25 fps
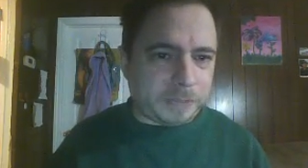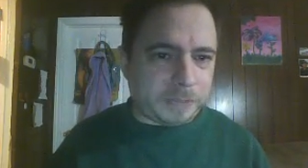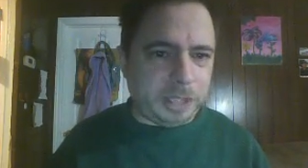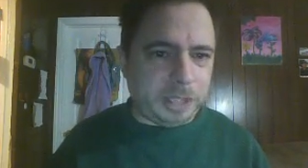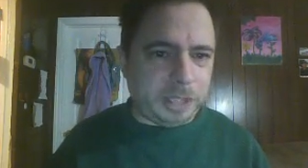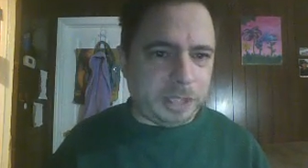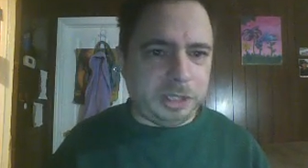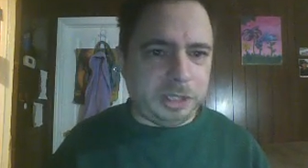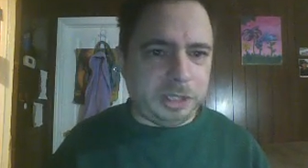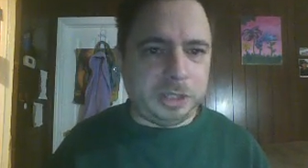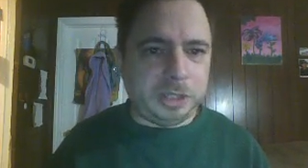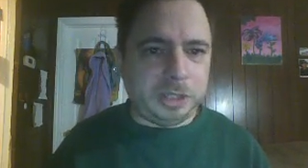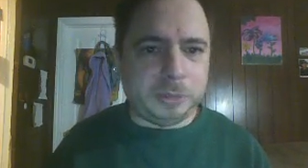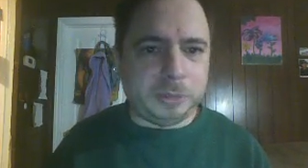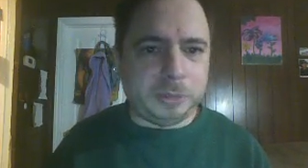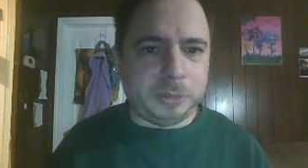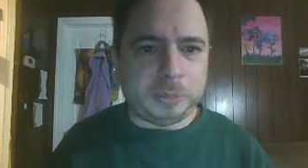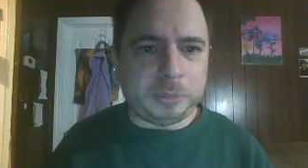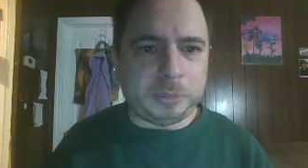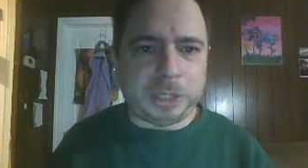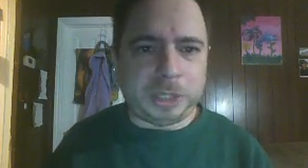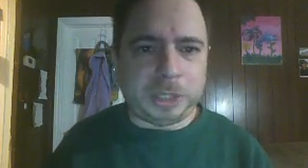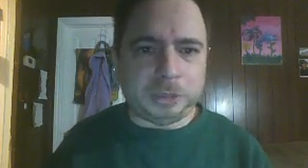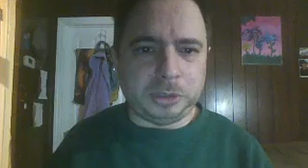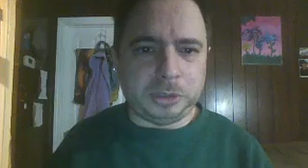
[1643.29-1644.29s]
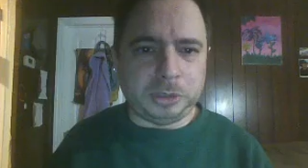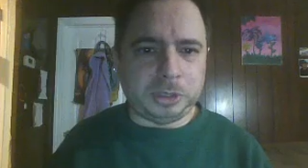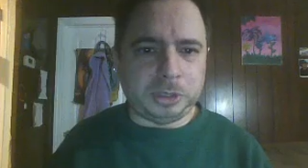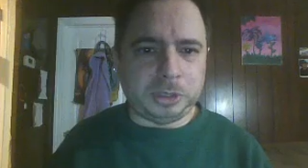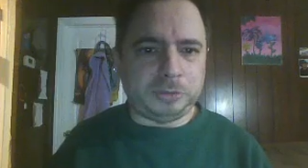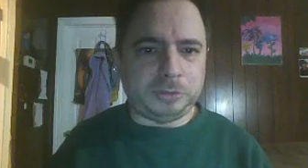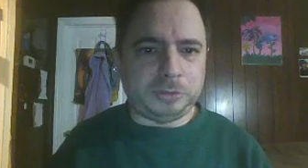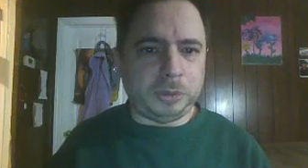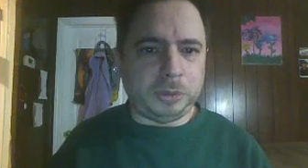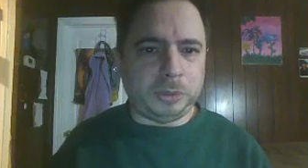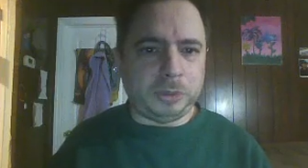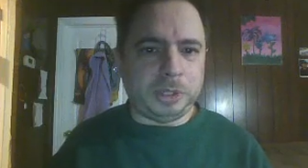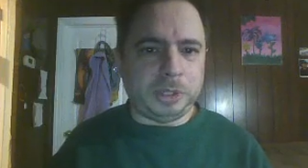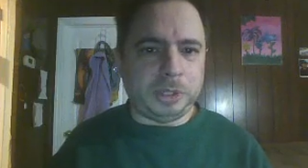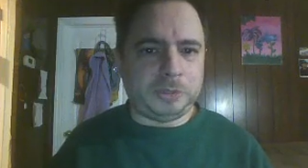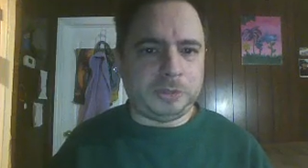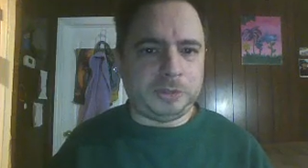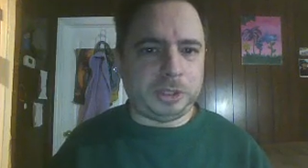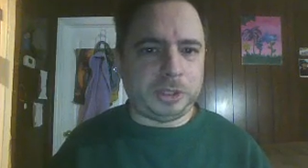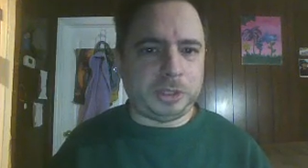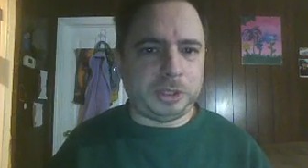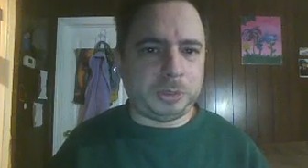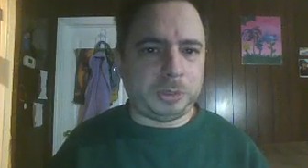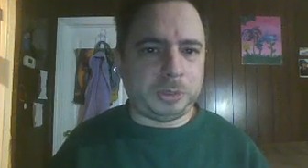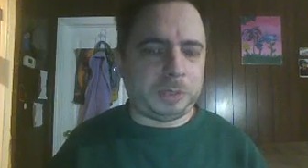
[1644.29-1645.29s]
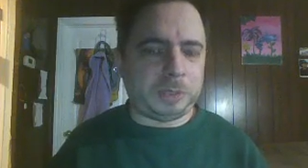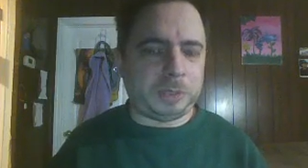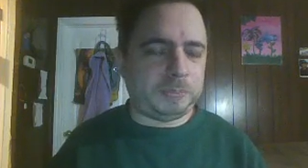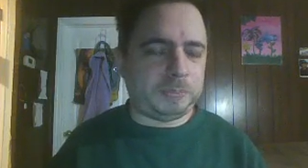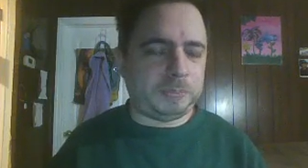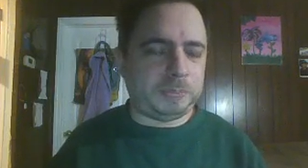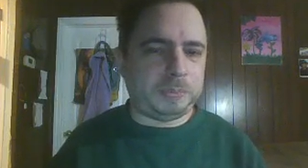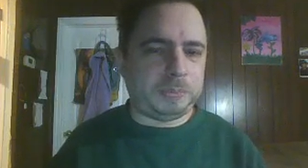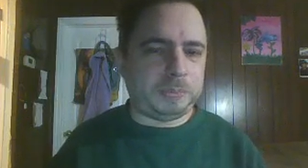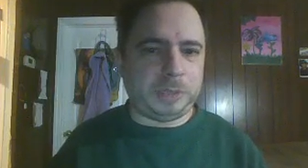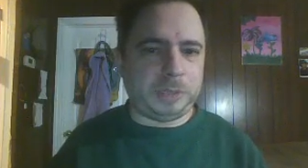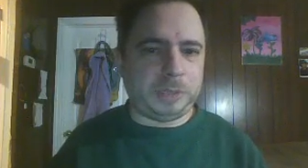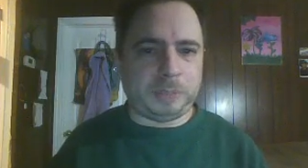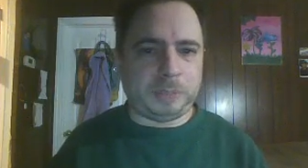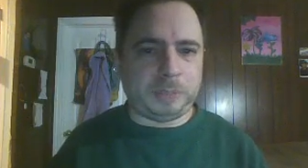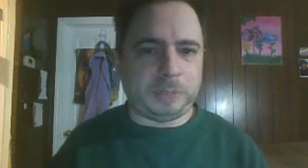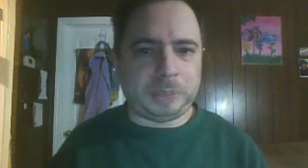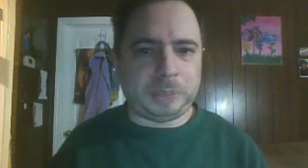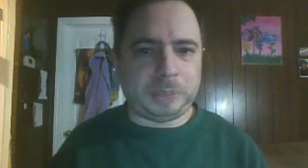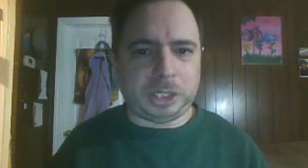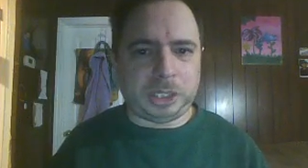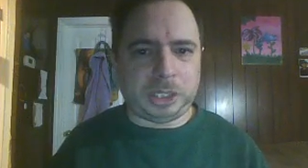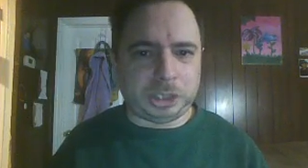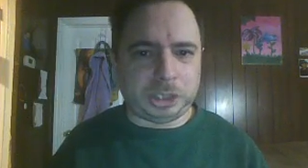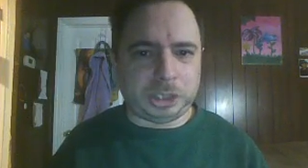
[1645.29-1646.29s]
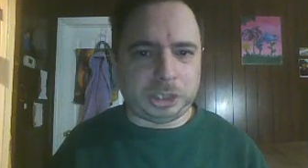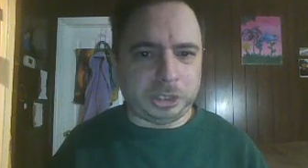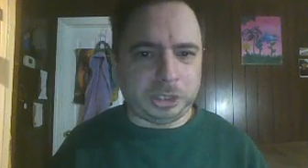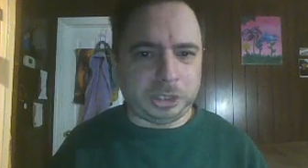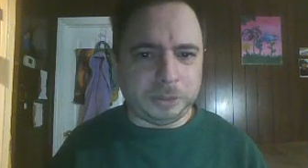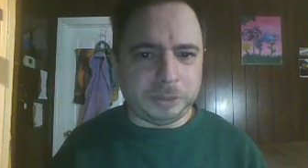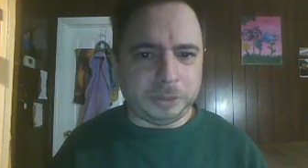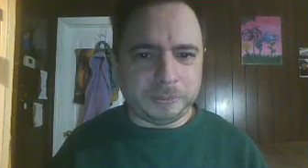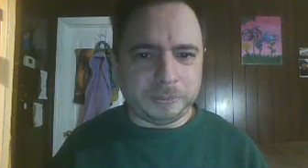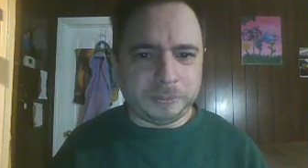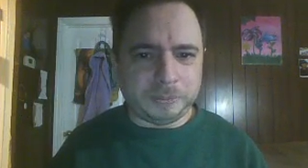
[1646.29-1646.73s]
Then he dumps Michael to the floor, falls with a with a plancha.